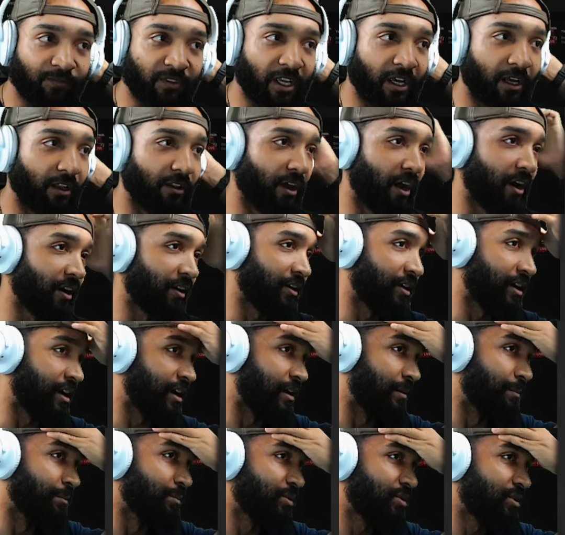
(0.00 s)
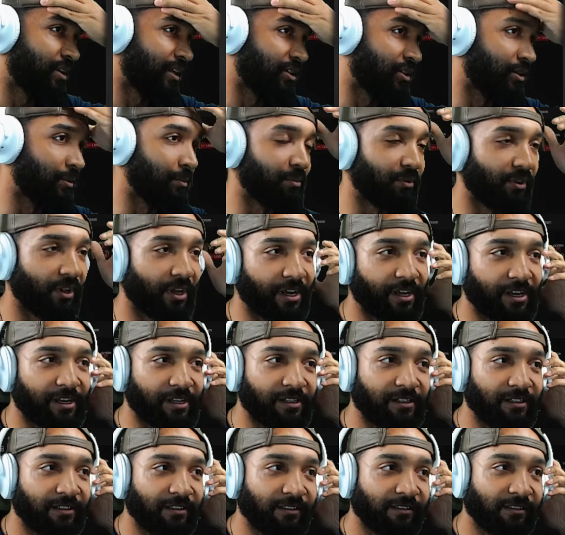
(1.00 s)
a lot of games that you play
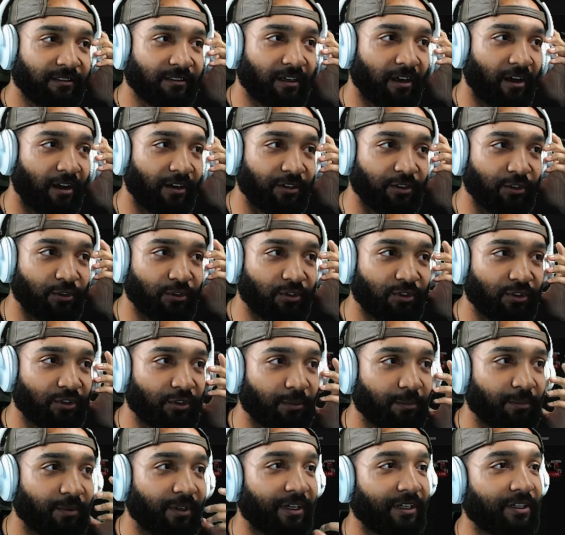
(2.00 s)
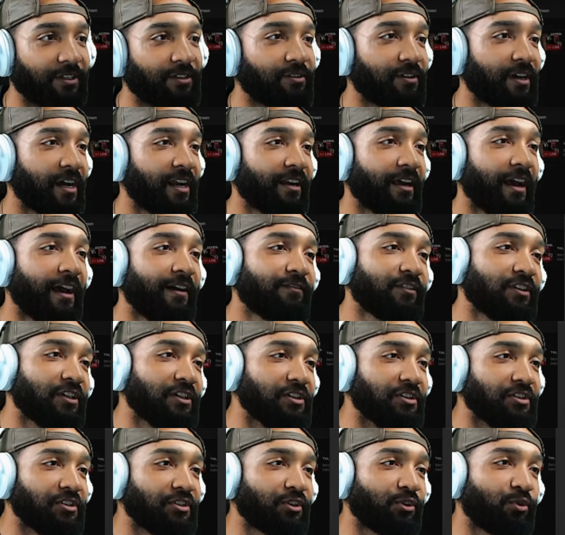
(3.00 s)
on YouTube, like, you kind of have to
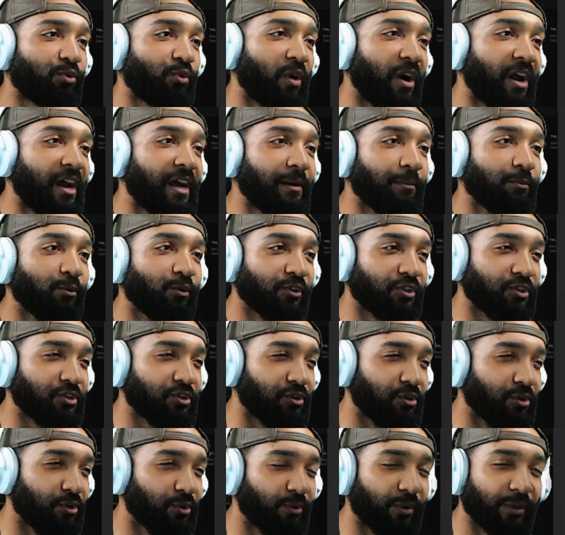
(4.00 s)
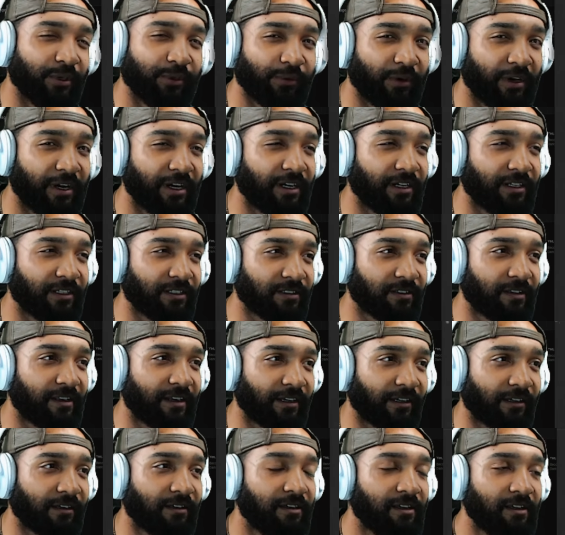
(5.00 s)
describe what you're doing, right? Is
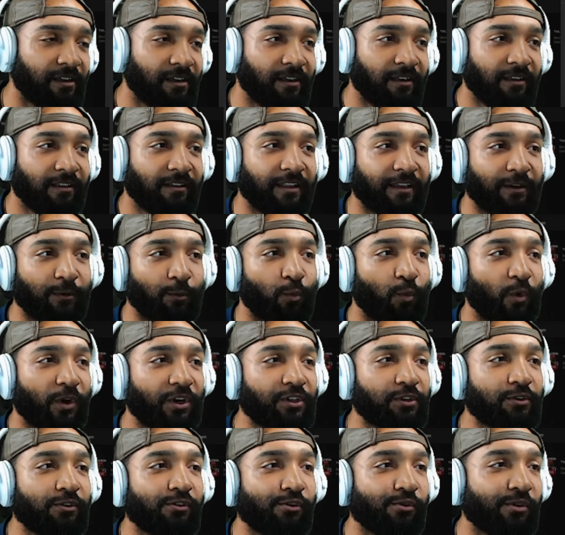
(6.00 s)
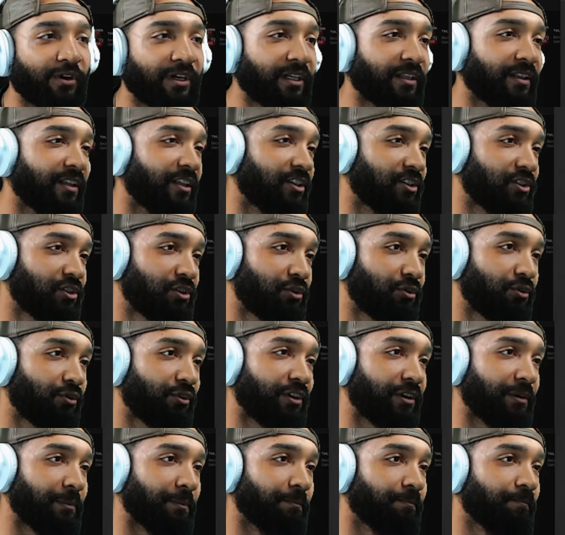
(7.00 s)
like what are you doing in this
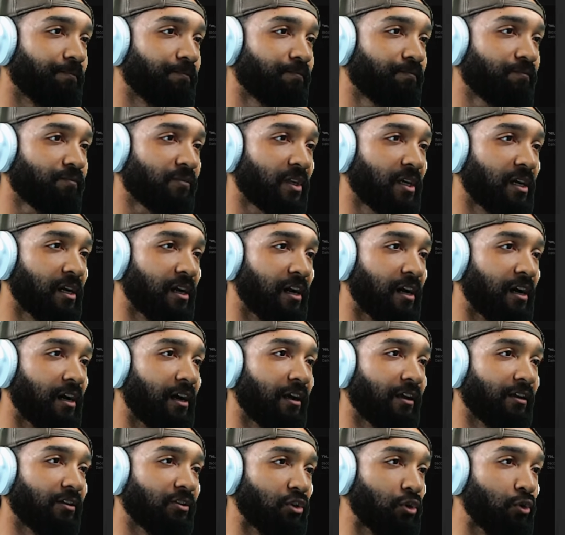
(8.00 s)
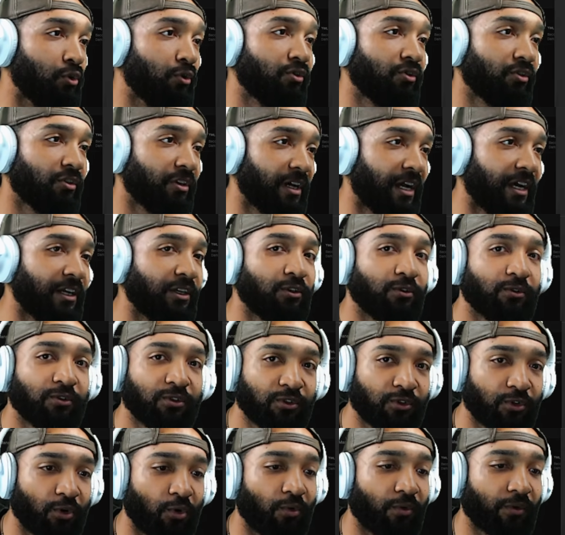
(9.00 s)
stream? Usually I do
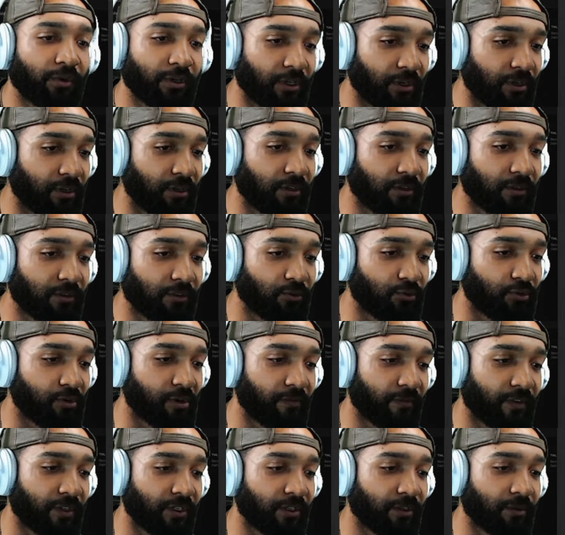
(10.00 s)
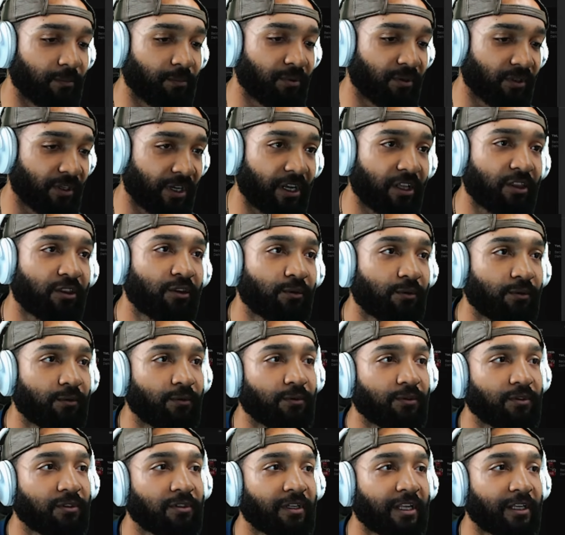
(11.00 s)
story driven
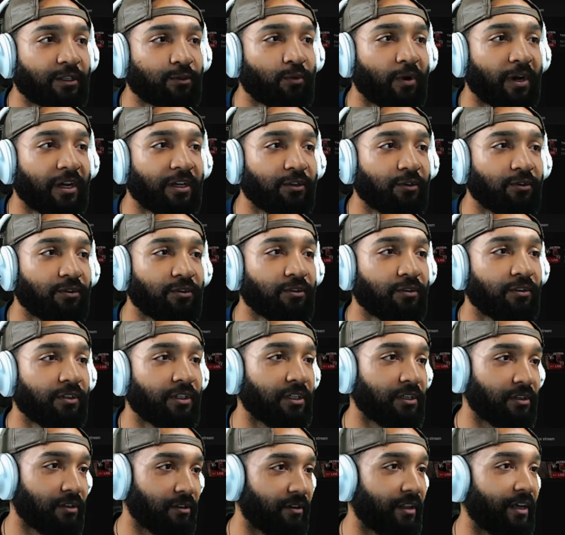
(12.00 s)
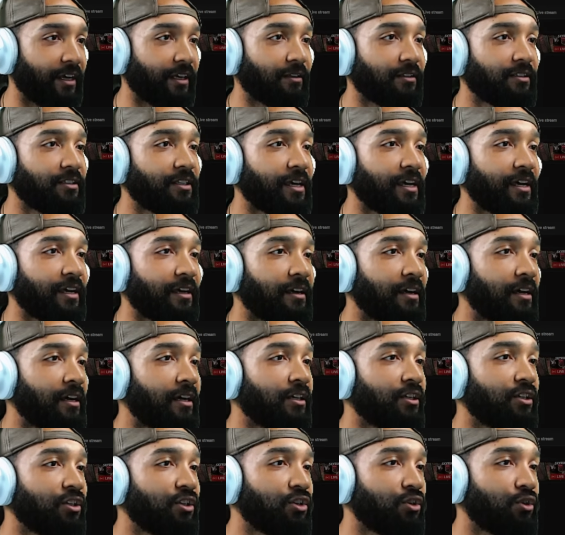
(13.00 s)
playthroughs. That's why I usually like say
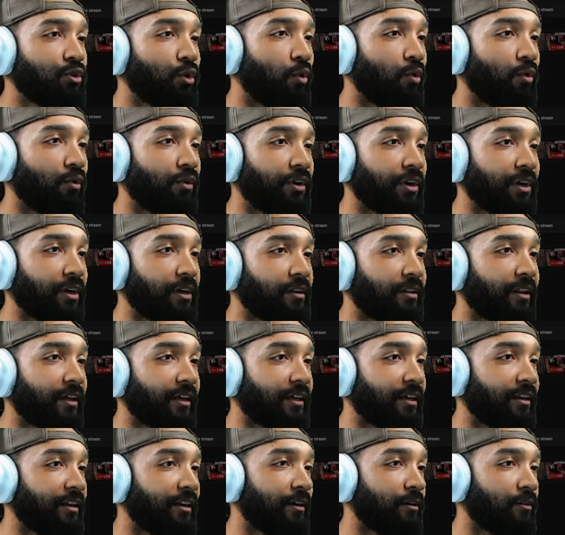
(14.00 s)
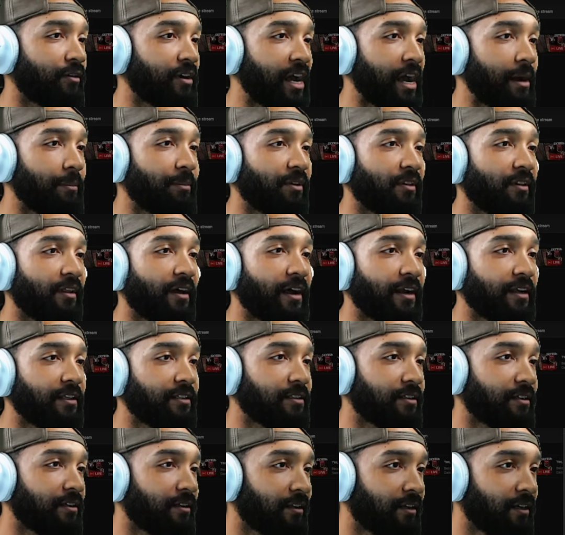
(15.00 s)
story, like, and I'll capitalize
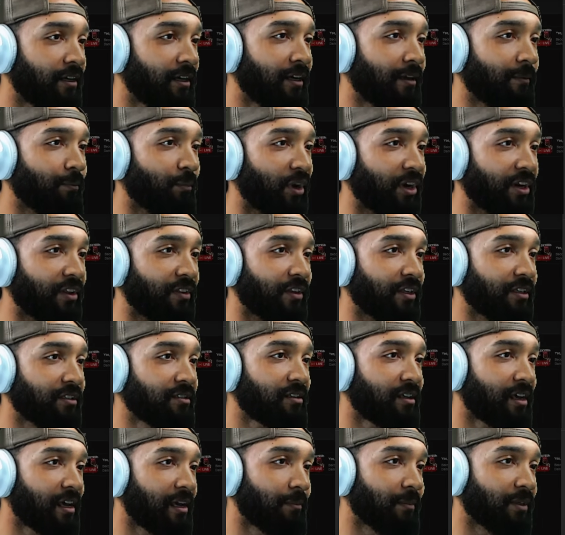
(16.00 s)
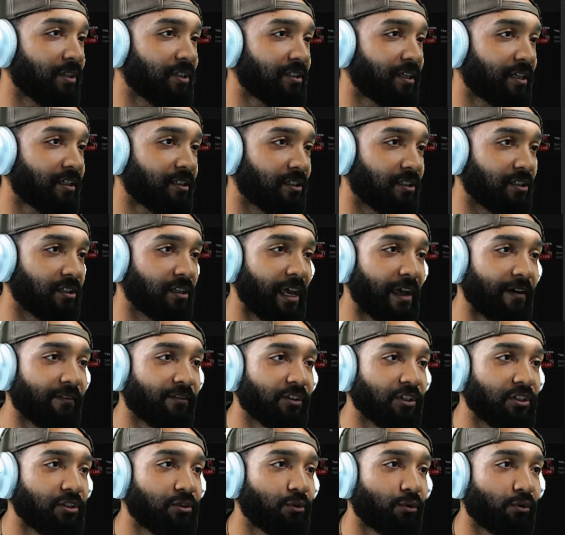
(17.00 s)
it. But in this game, it's such a
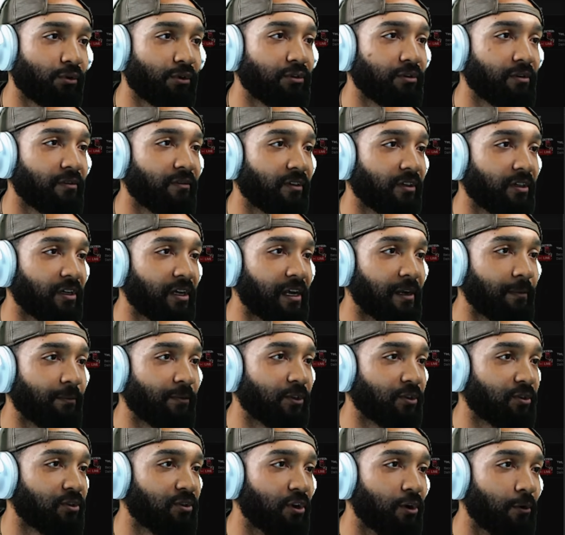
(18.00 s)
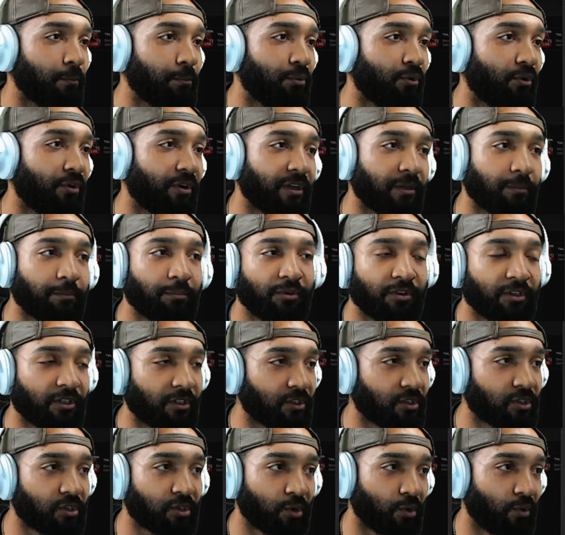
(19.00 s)
heavily story driven game, there's no point in putting
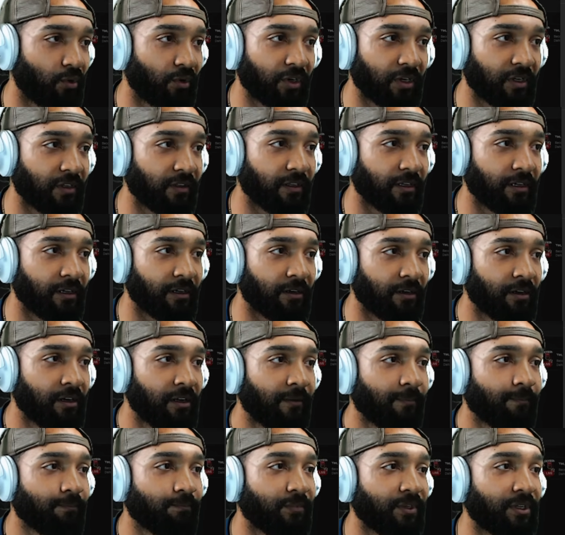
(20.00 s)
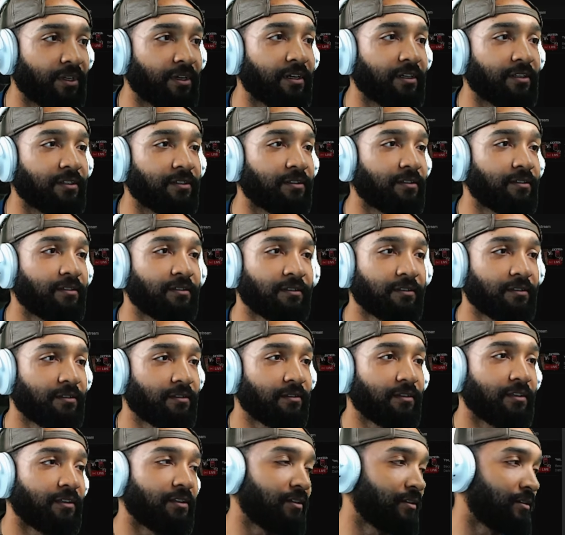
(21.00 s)
story in there because
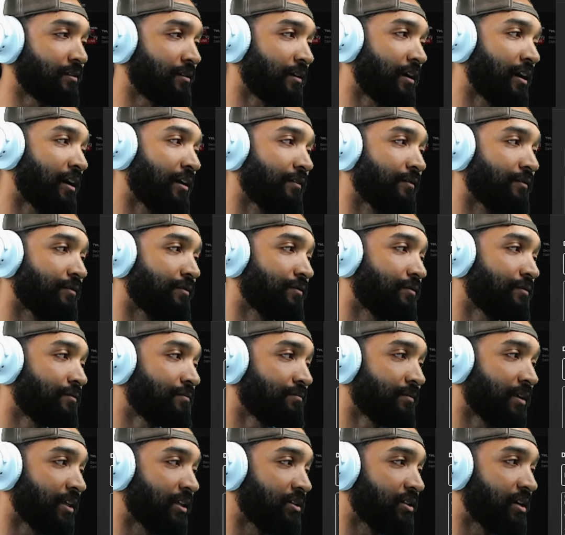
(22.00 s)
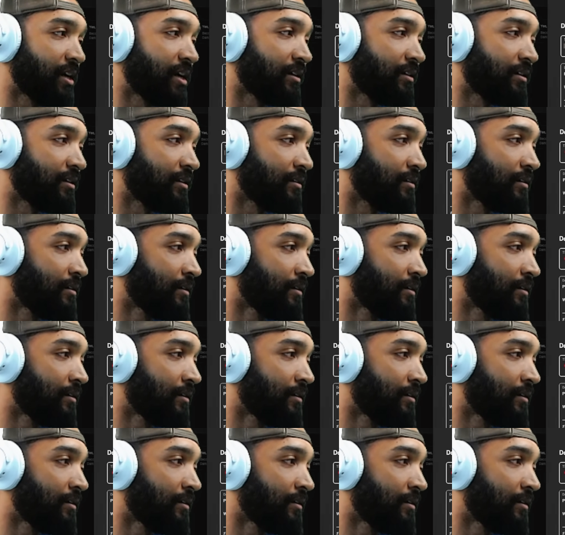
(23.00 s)
it's kind of intended